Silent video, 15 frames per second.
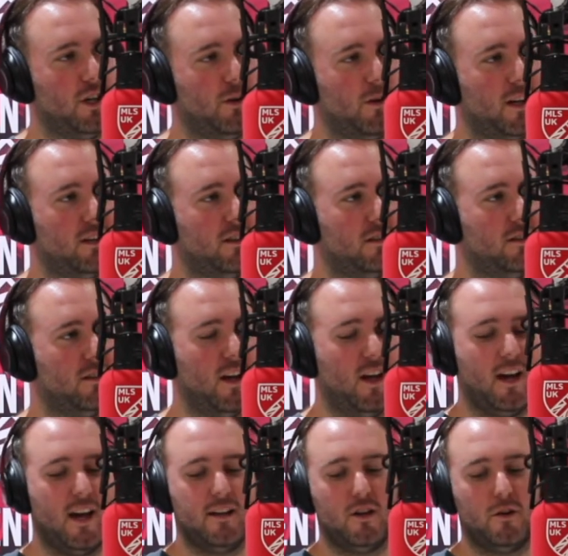New England
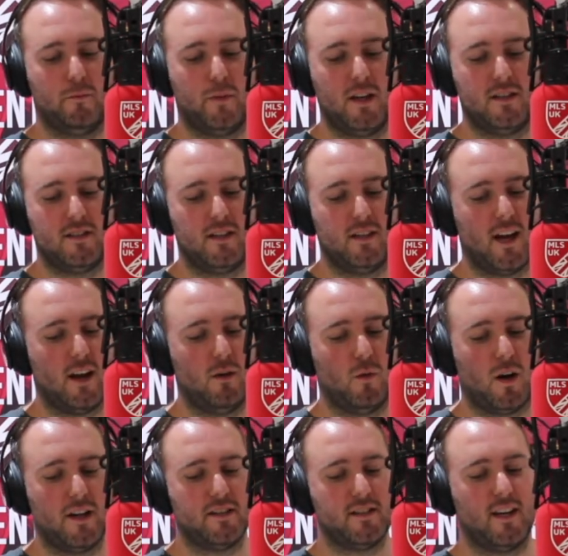ended up beating
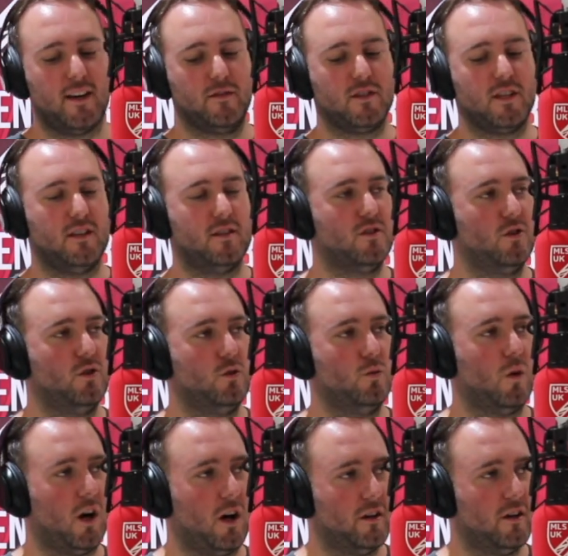NYCFC
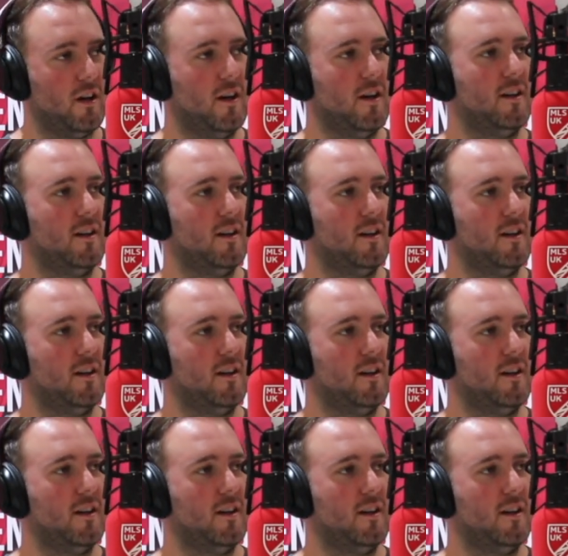2-1.